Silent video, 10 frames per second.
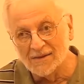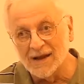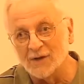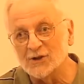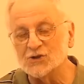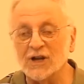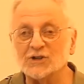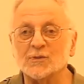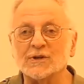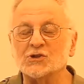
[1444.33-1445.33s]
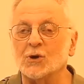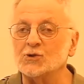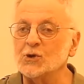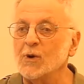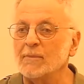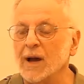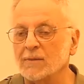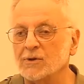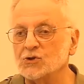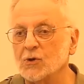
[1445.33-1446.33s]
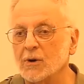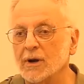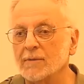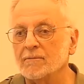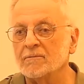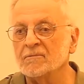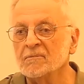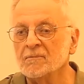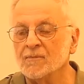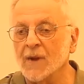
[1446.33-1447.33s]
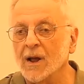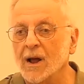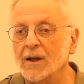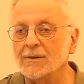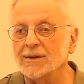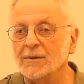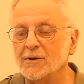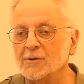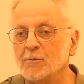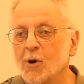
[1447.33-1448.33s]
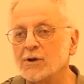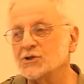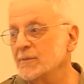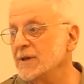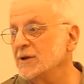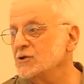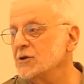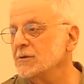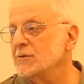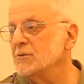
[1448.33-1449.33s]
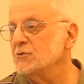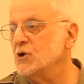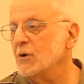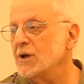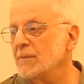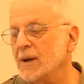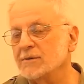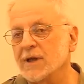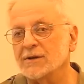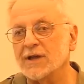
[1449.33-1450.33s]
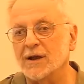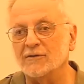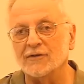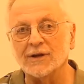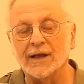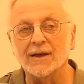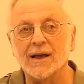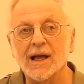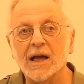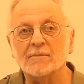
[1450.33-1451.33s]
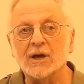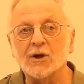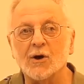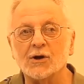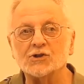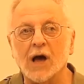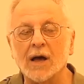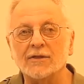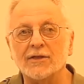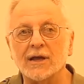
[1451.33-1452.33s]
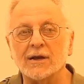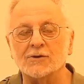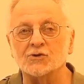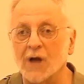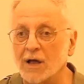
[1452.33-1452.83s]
Now, this next one is also a Bible story. Now, I'll pause a minute to talk about that carefully, because I think this